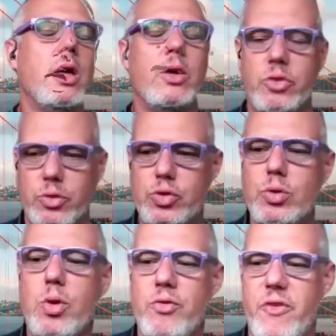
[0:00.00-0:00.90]
So 2
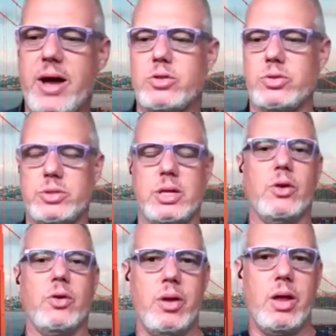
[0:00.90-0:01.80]
more factors that
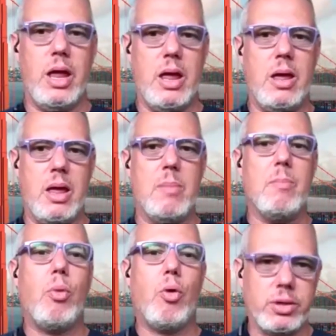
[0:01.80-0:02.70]
are
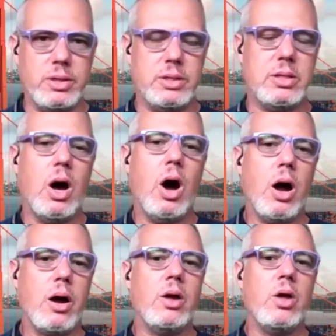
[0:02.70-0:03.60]
important
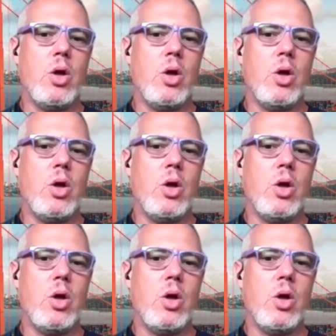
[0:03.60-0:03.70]
are,